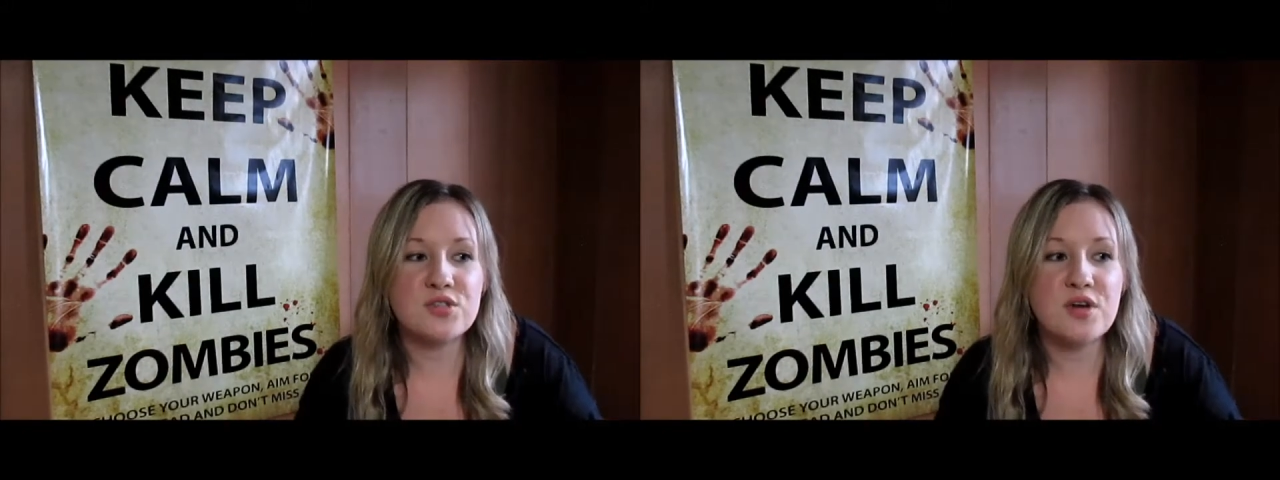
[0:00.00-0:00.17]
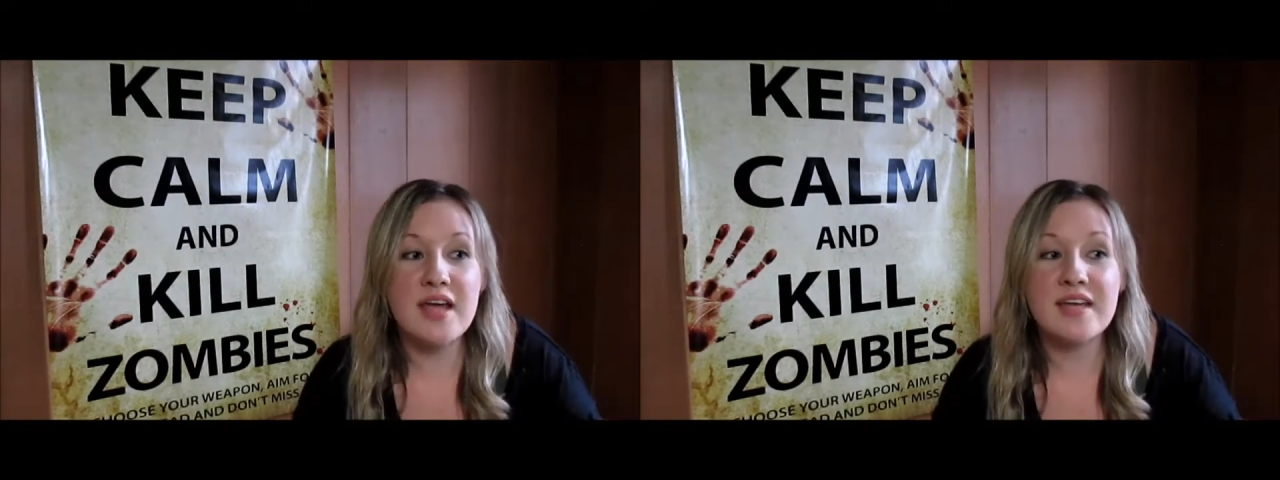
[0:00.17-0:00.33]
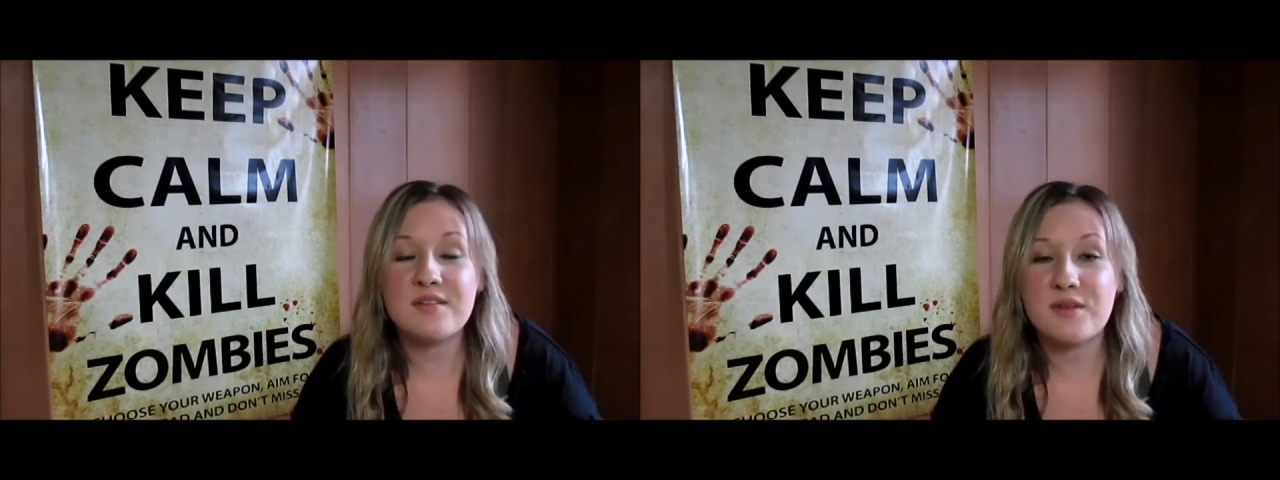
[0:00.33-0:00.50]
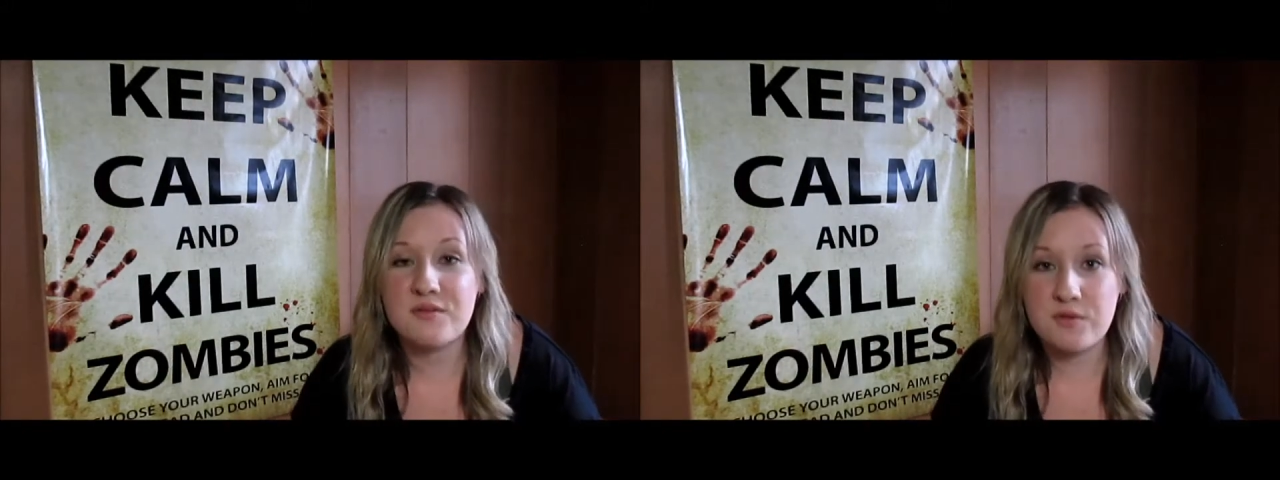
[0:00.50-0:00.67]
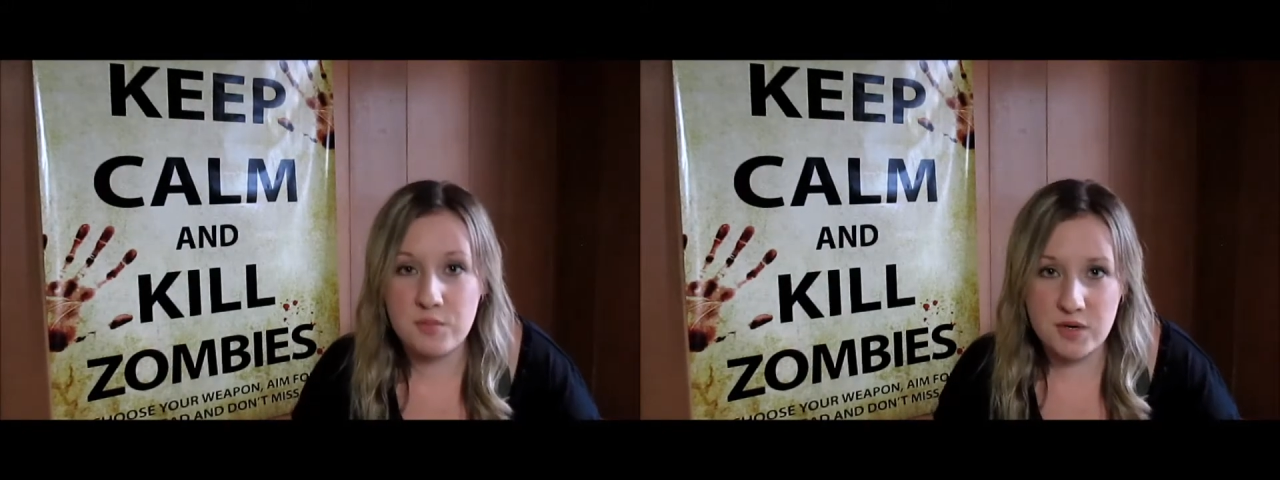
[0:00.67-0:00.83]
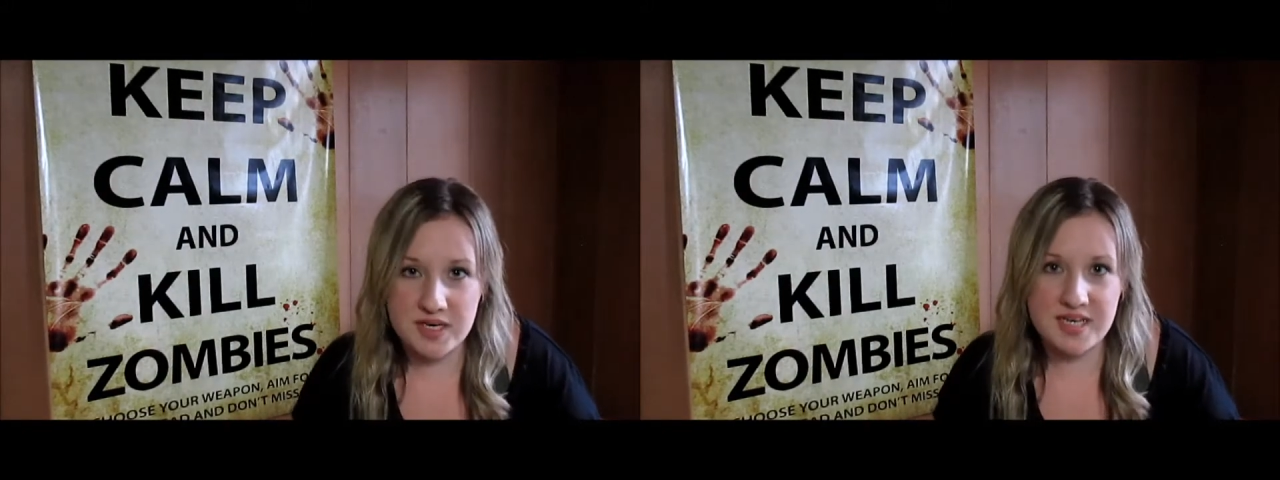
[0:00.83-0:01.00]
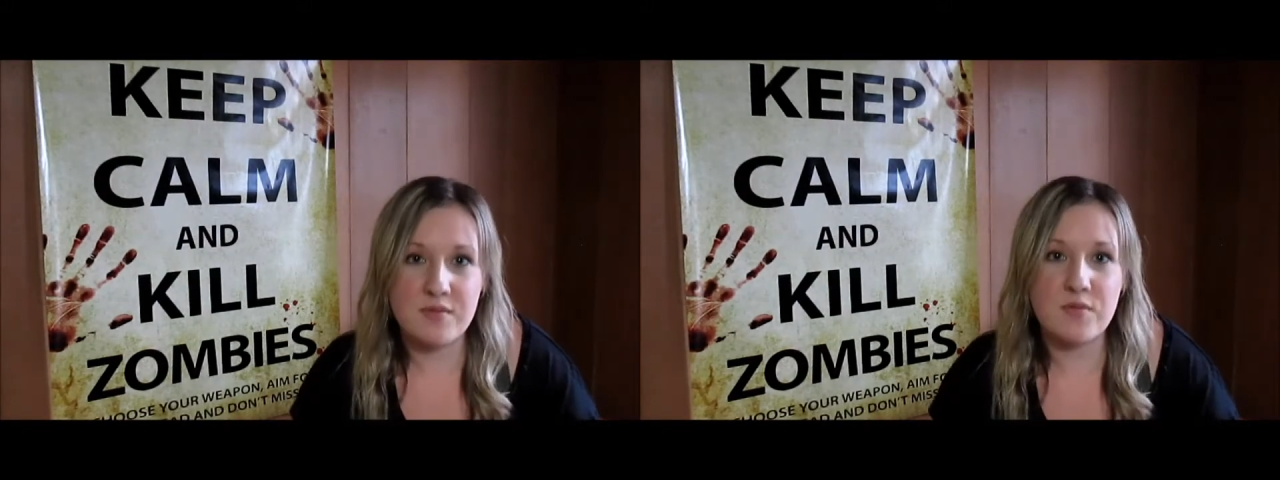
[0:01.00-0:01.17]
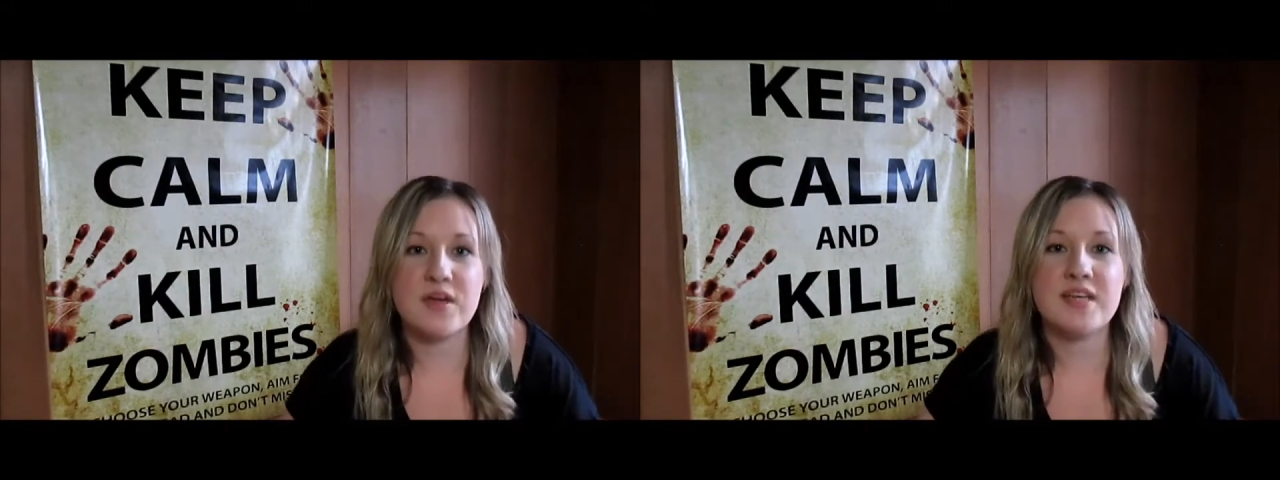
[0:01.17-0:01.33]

trying to look for Morgan anymore.